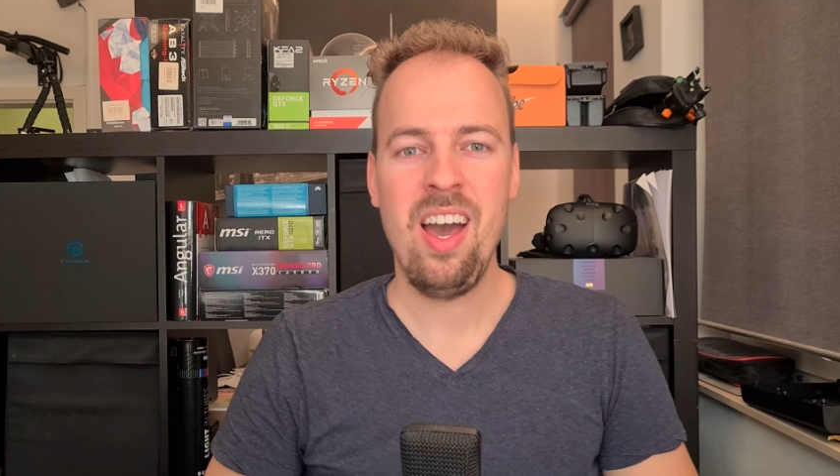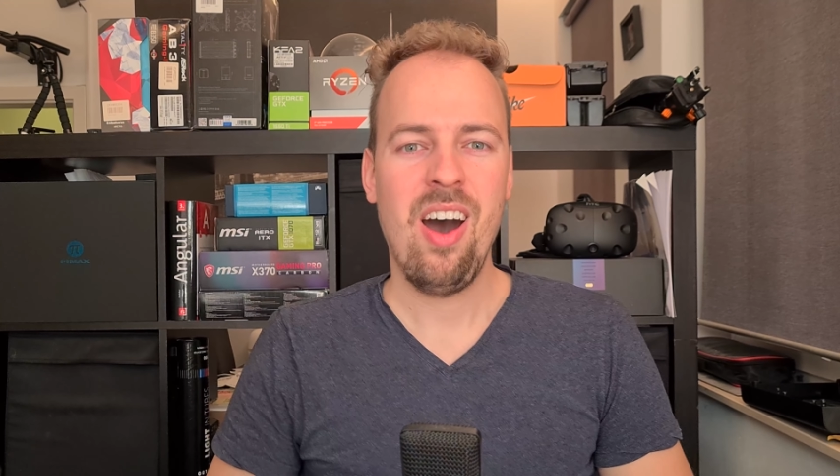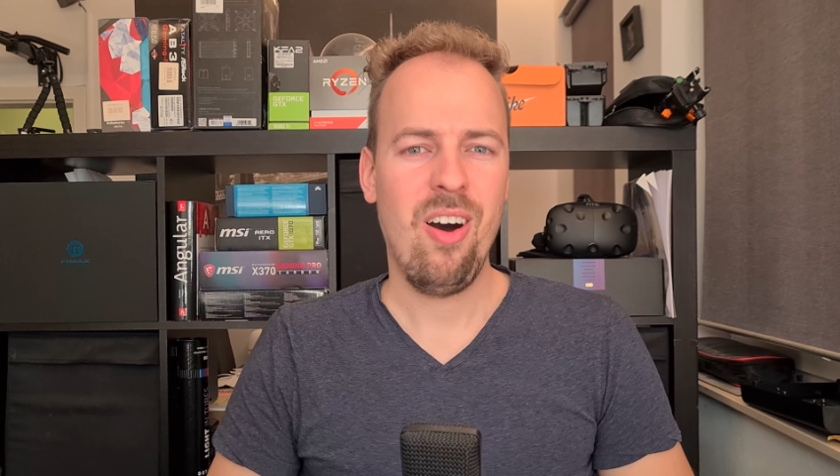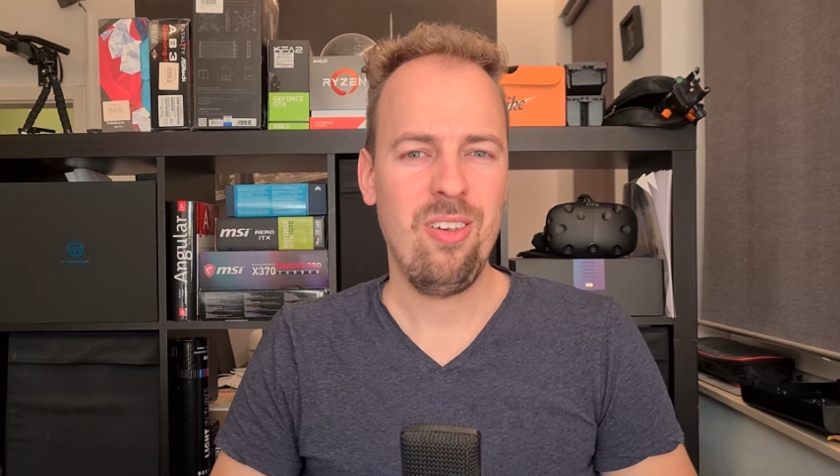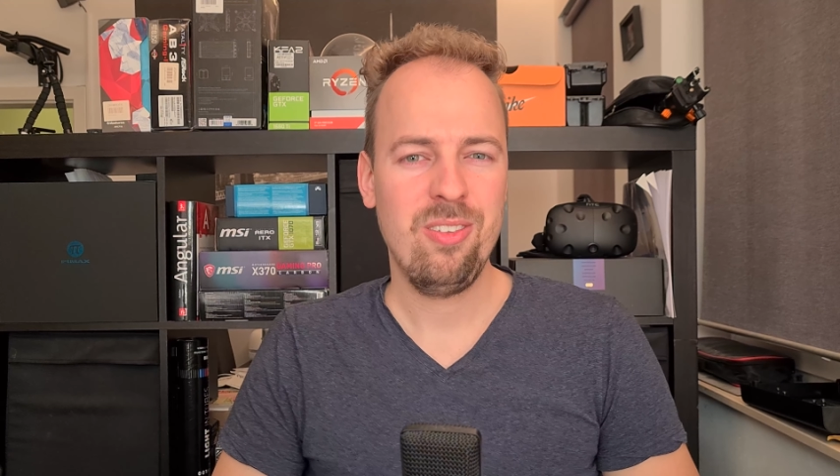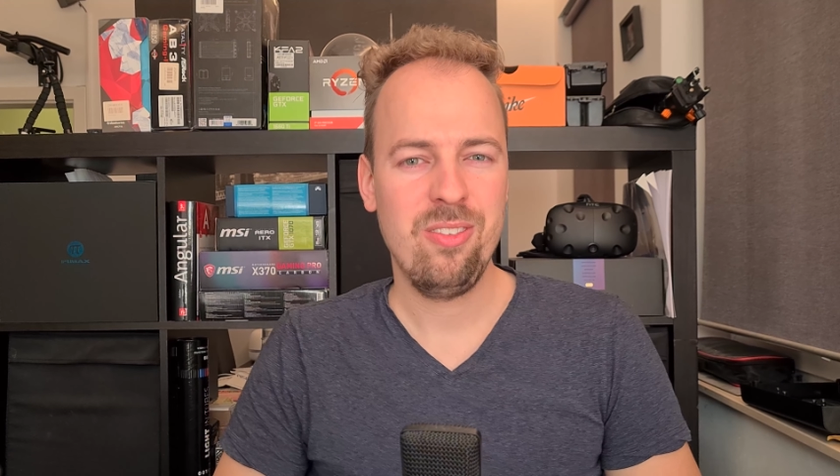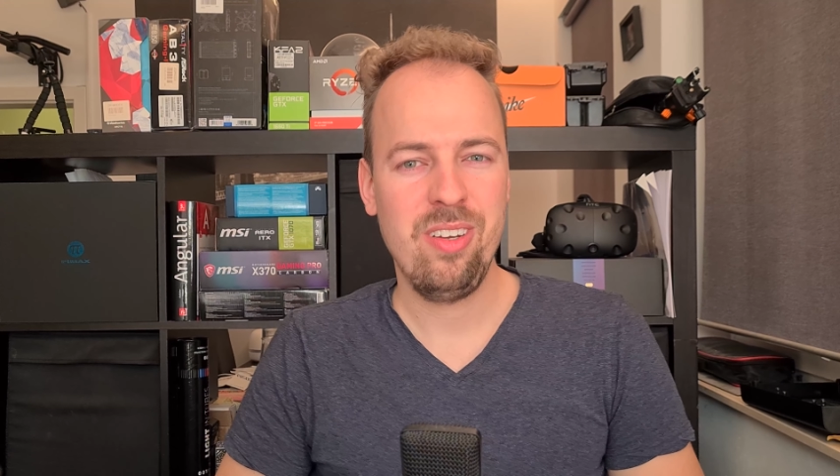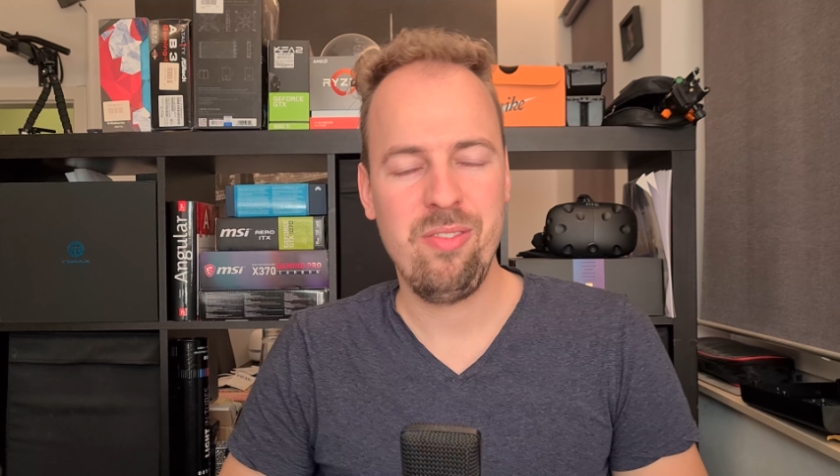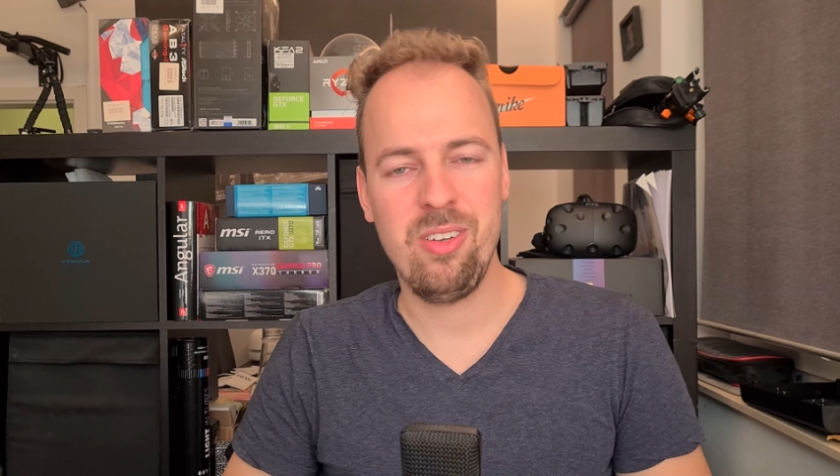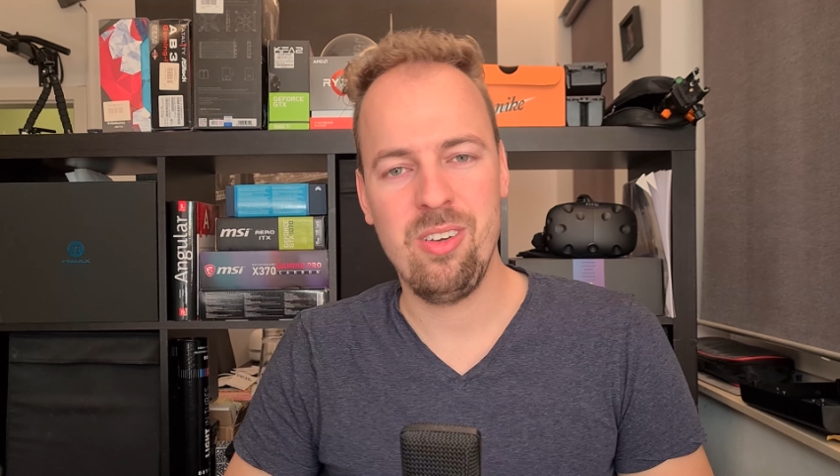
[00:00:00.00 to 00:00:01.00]
Also,
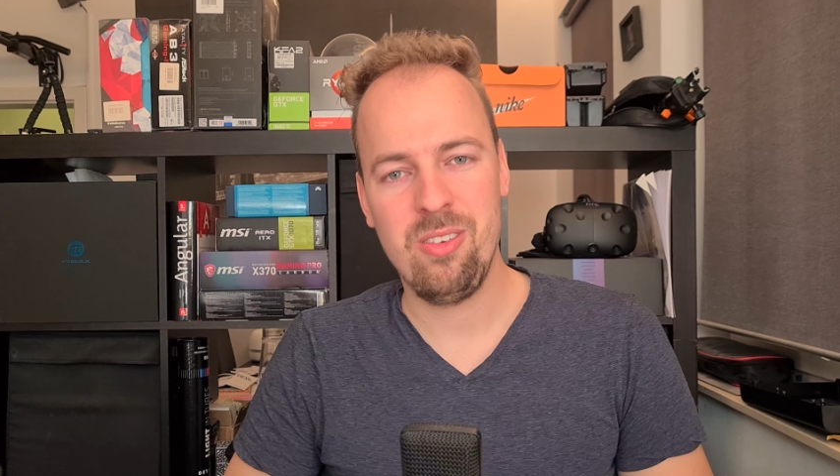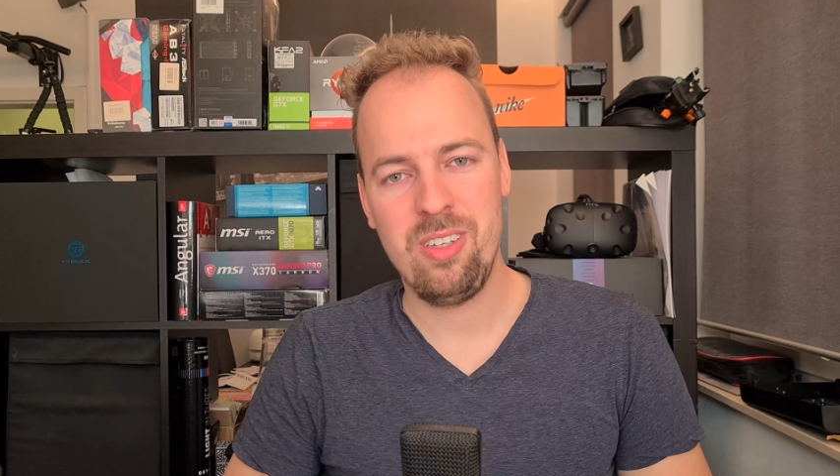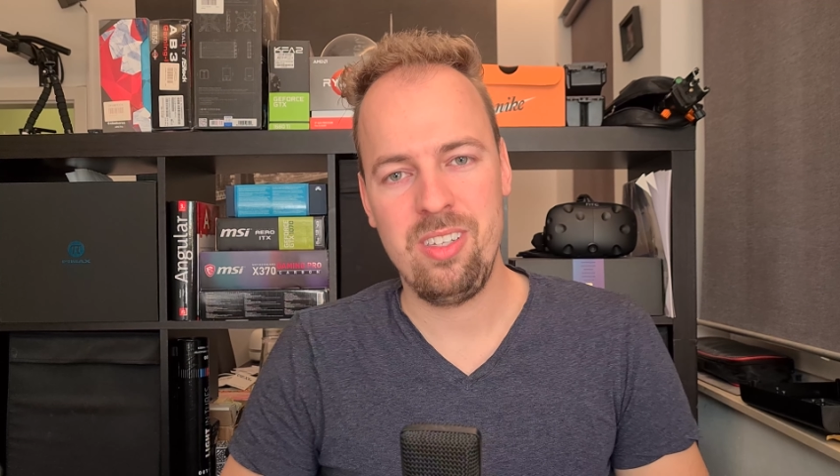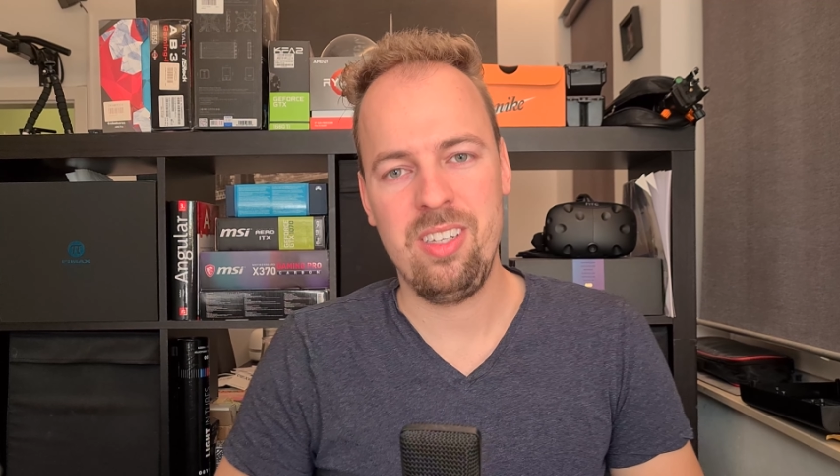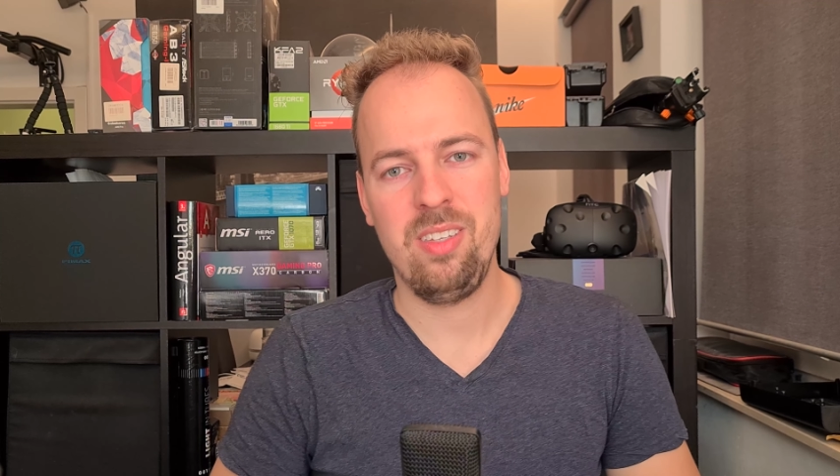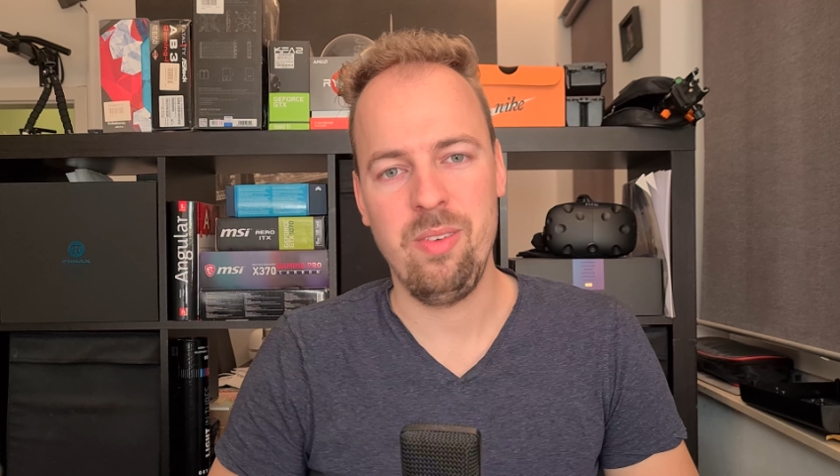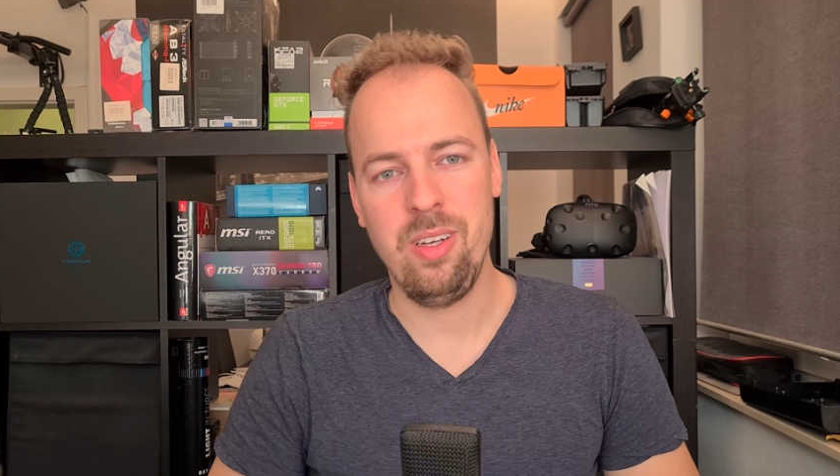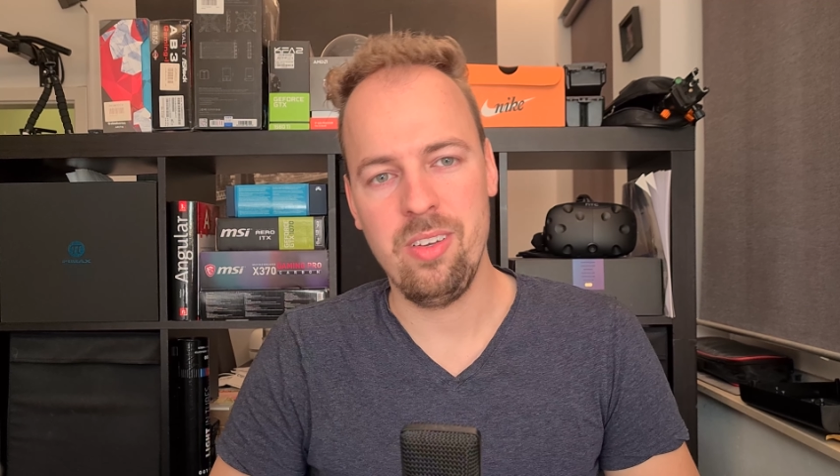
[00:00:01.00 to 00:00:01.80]
if you notice this video